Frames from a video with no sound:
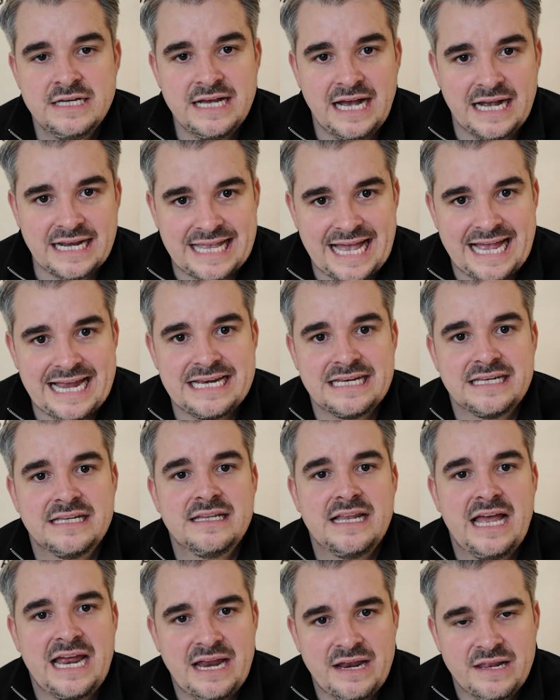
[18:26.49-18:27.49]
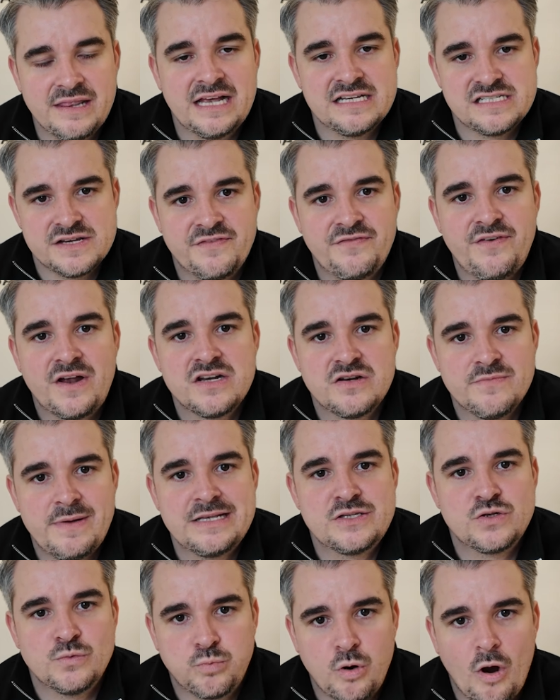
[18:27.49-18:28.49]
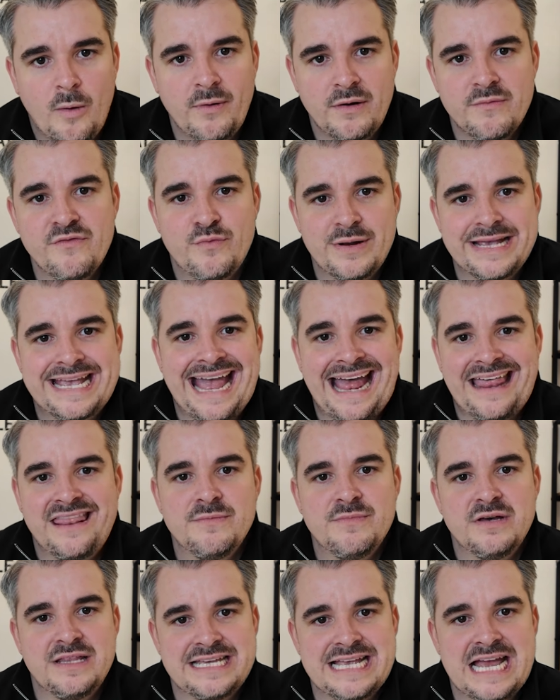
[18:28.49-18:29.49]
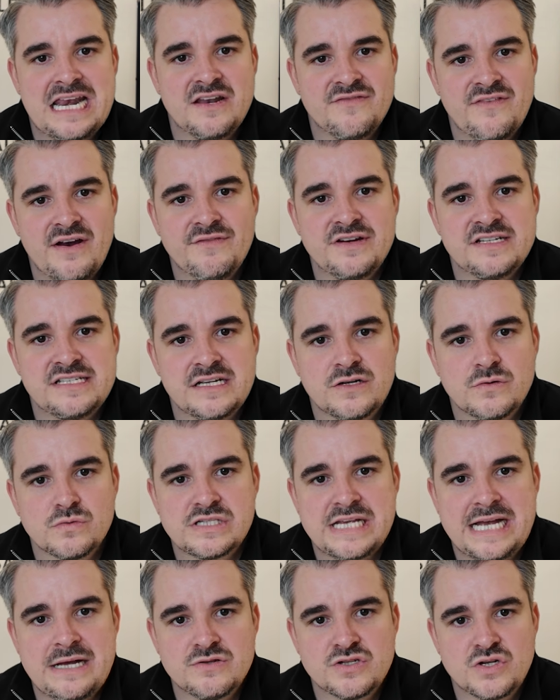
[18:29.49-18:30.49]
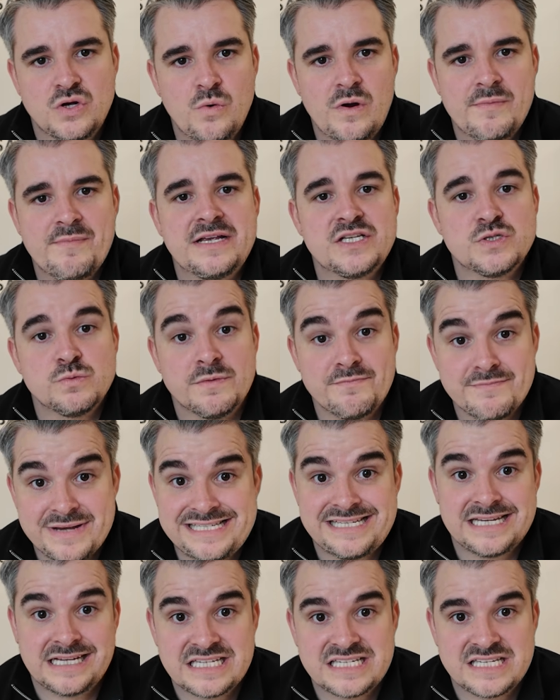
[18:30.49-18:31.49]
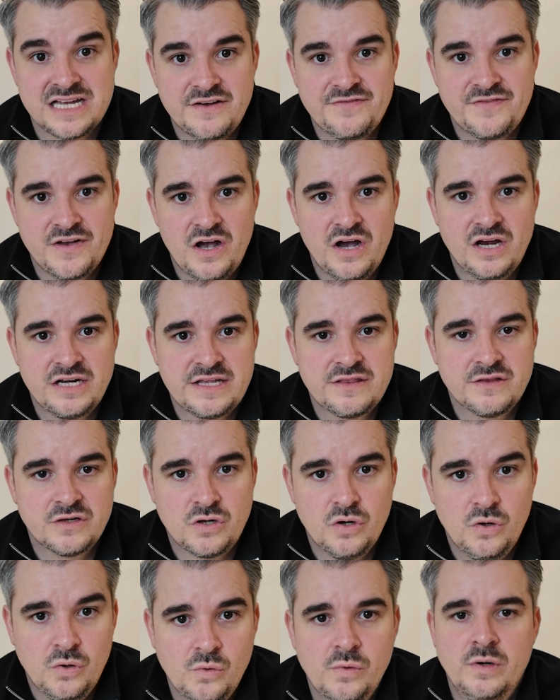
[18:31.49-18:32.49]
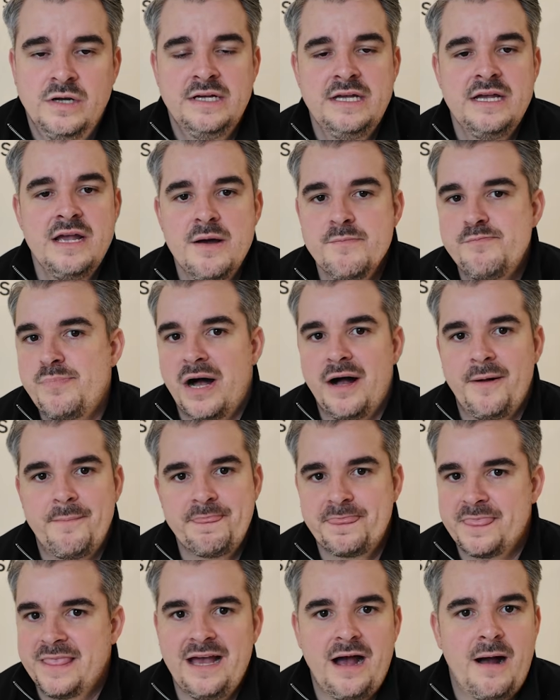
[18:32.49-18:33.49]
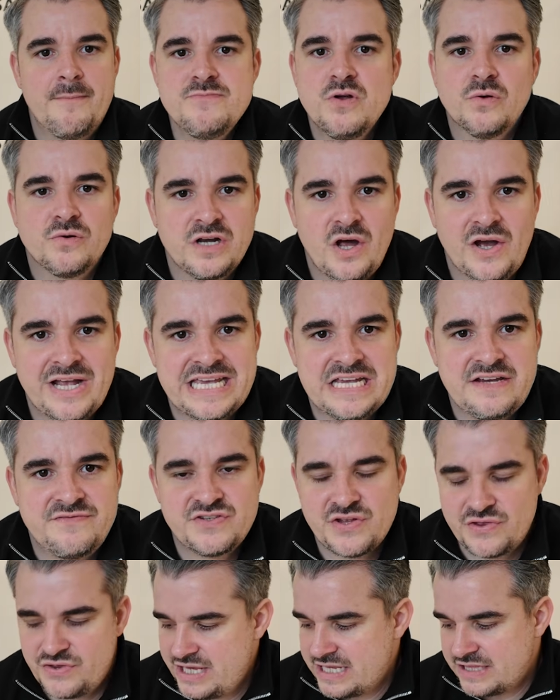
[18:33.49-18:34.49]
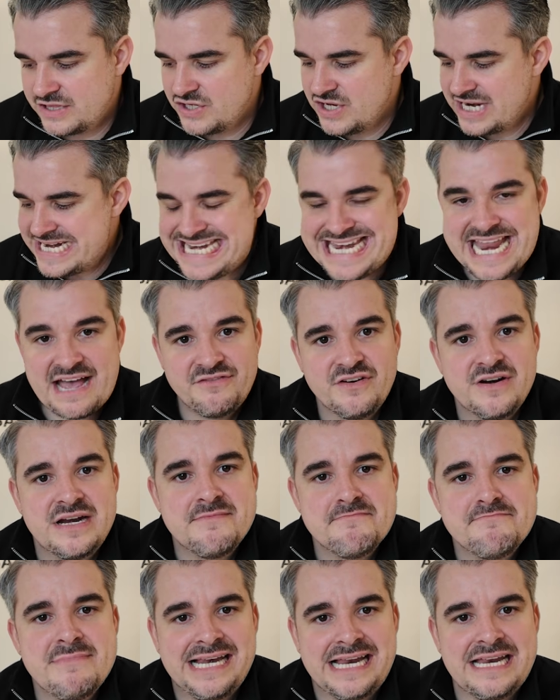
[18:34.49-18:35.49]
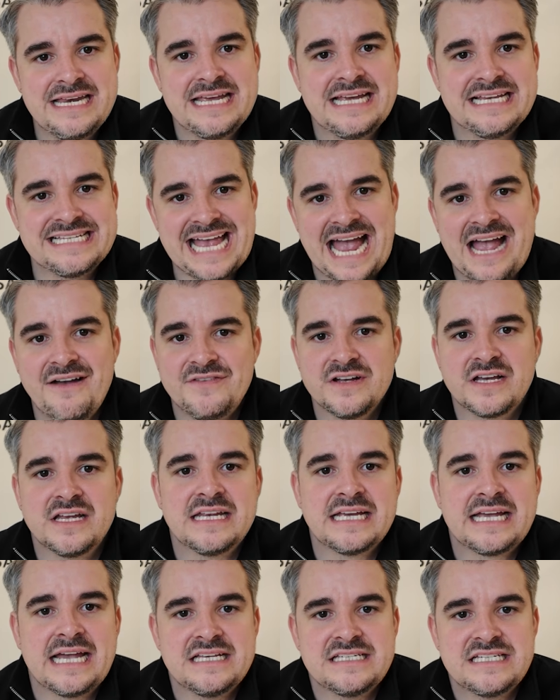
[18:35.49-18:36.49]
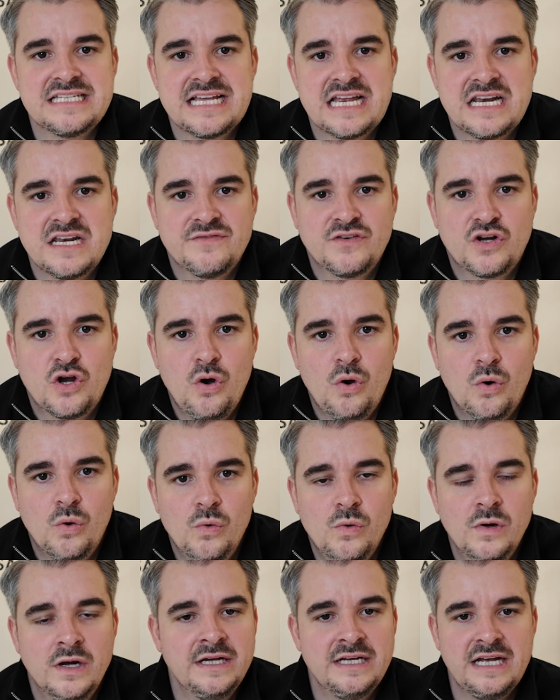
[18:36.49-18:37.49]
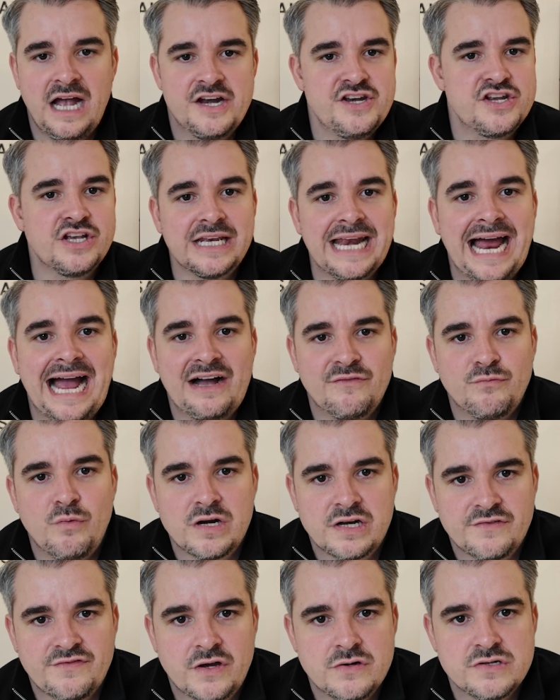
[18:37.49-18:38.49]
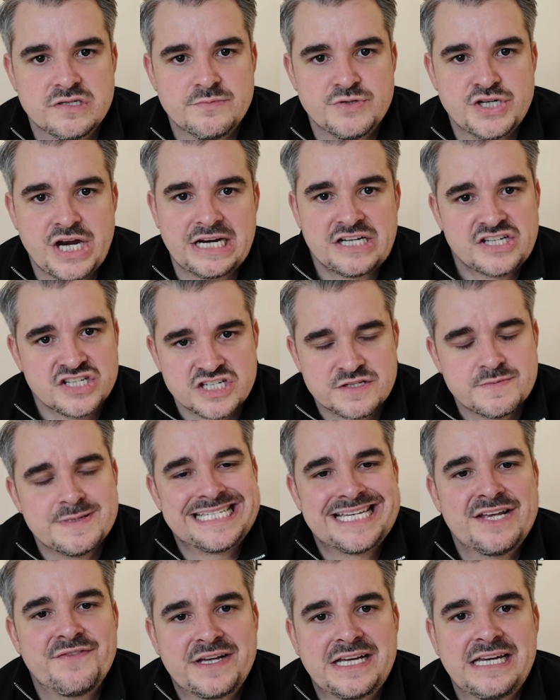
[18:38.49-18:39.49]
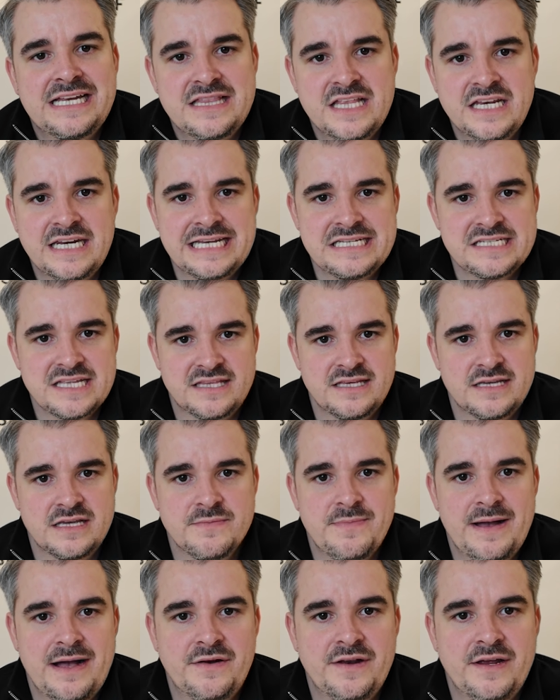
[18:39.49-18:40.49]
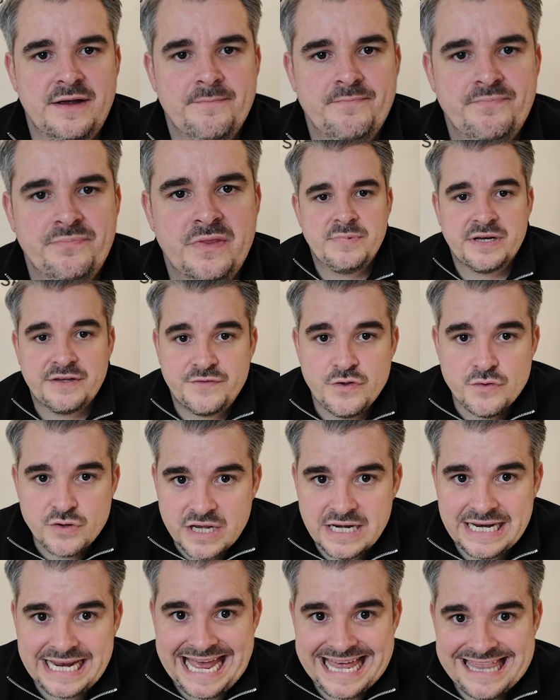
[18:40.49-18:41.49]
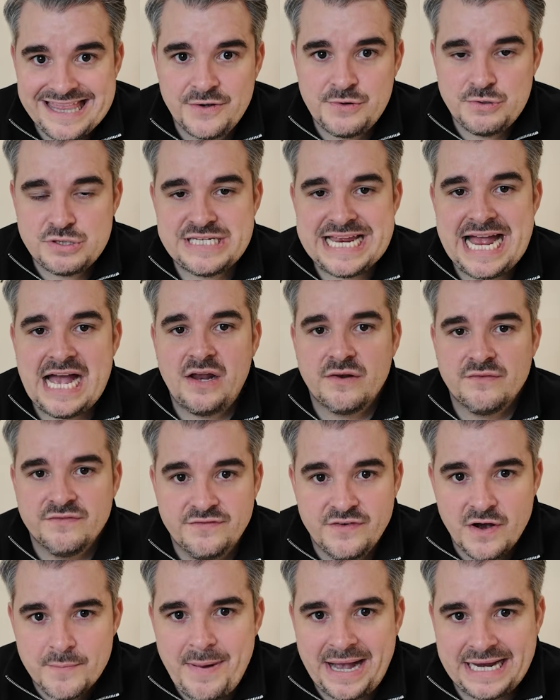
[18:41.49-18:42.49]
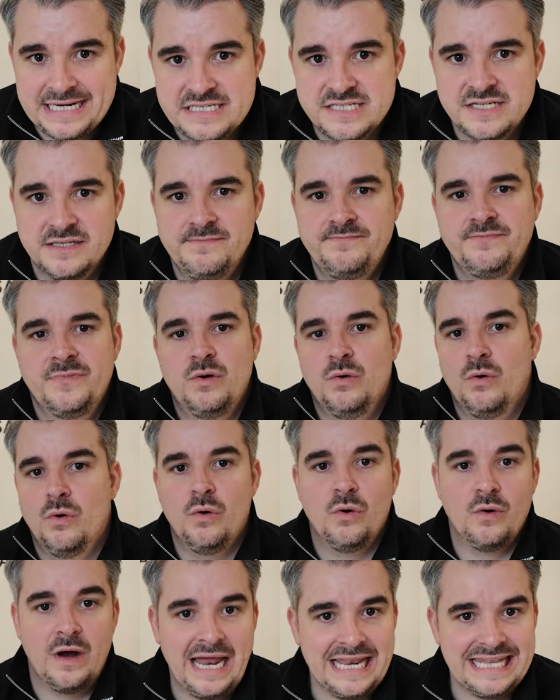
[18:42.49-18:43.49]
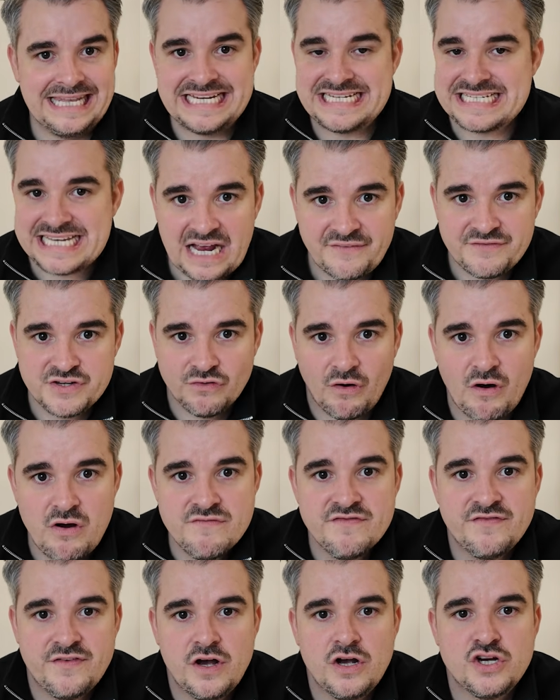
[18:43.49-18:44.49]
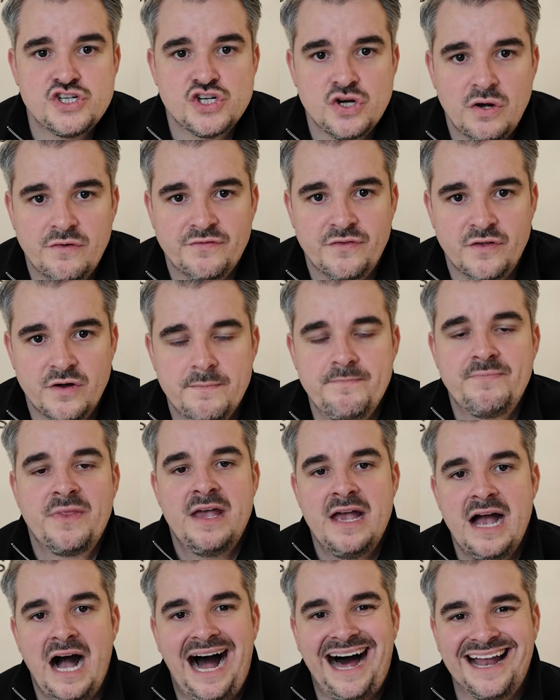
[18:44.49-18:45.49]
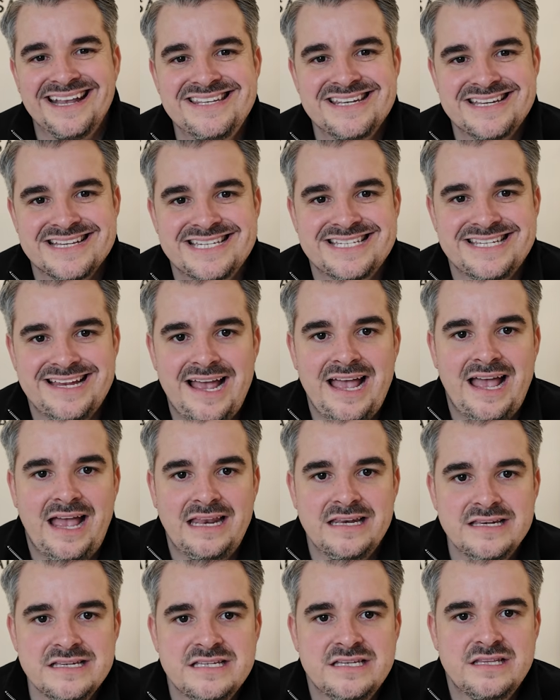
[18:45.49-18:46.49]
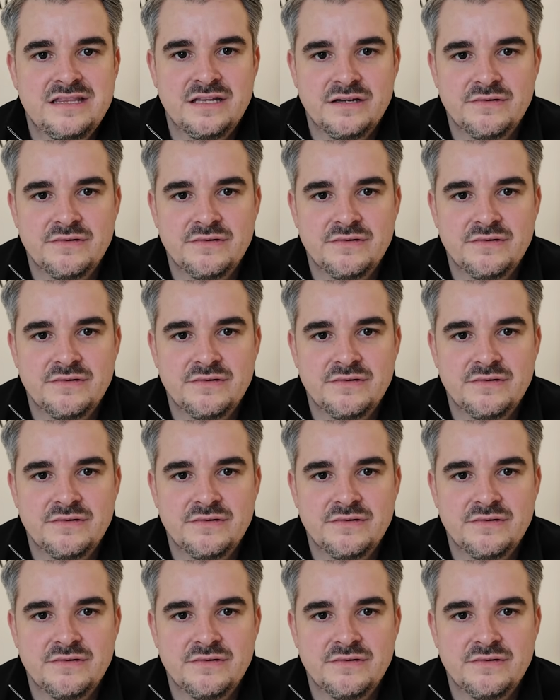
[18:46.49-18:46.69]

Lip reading: Again, there's a fundamental problem if we're getting them at the end of every single sales call. It means we're missing stuff early in the call, but I'm not naive to think that you're never in a million years ever going to get to the end of a call and you're going to have one of those objections. Specifically, the need to think about it. But if you can get those down verbatim, or at least have your own version of them, understand